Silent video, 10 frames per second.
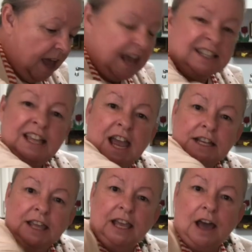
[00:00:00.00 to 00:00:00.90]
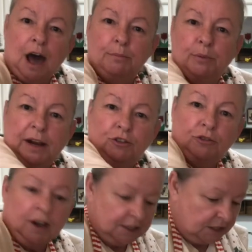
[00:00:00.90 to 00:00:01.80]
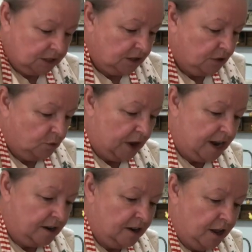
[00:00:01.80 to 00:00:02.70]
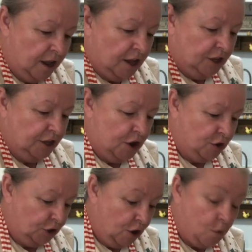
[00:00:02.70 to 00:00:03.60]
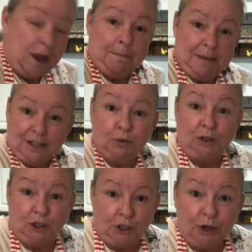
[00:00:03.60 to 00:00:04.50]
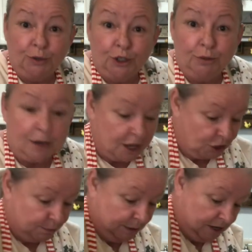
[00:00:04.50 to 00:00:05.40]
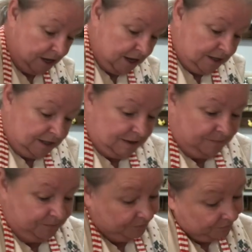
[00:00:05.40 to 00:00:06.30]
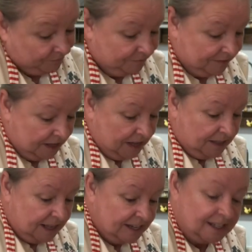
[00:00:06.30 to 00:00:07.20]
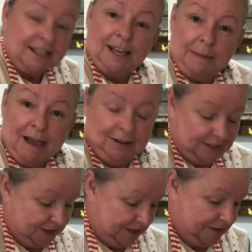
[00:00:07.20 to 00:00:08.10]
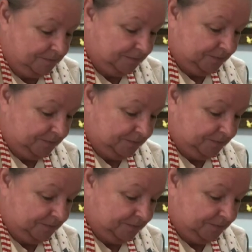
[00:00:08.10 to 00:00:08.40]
It's kind of like a bread crust when, you know, you don't want to mess with the dough too much because then it doesn't come out as good.